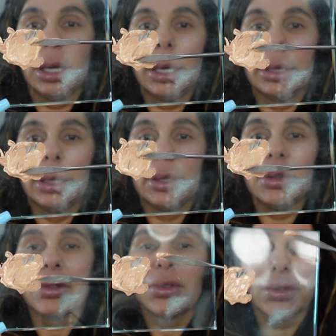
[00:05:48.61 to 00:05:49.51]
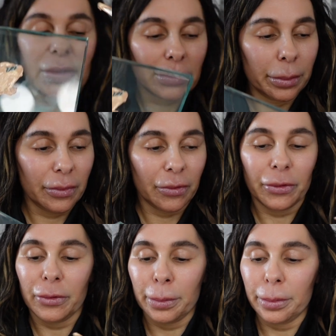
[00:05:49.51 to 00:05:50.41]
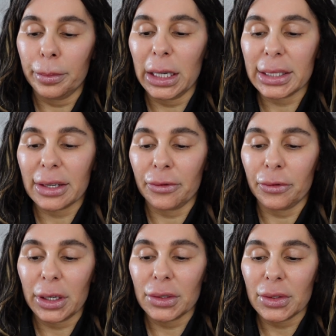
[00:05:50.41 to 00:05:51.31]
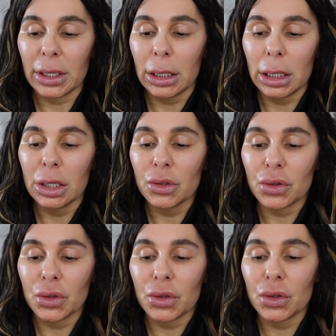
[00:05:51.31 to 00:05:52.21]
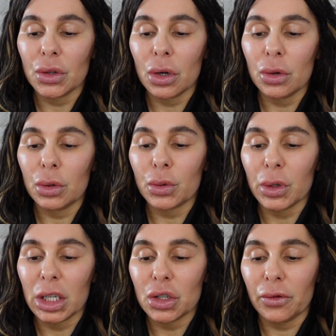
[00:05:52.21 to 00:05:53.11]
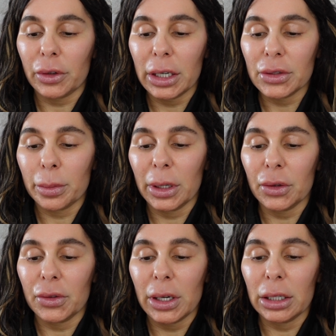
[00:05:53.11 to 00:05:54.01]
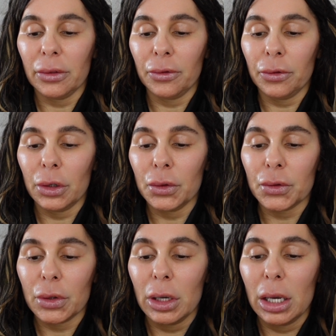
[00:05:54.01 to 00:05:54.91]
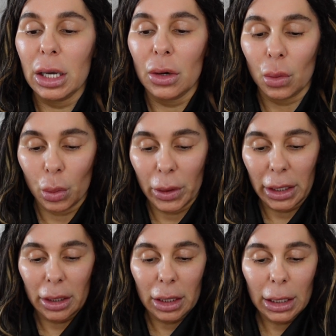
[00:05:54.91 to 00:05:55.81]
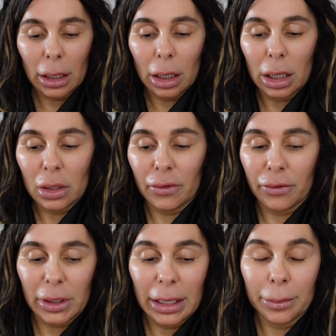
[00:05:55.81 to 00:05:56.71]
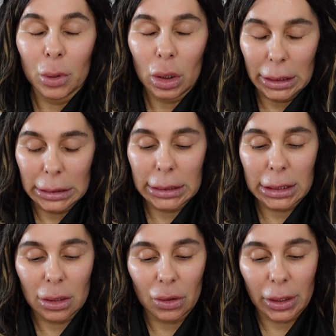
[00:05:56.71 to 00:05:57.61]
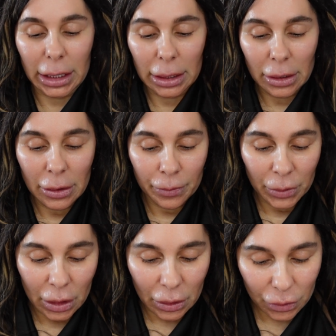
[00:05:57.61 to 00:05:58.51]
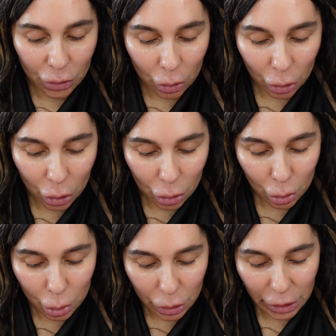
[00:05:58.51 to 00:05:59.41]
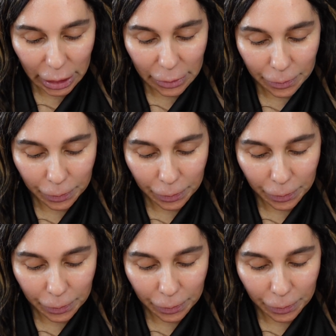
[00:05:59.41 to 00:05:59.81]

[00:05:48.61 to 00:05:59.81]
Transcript: And these mix and fix are so rich, friends, because they are infused with a lot of emollient, okay? So don't worry.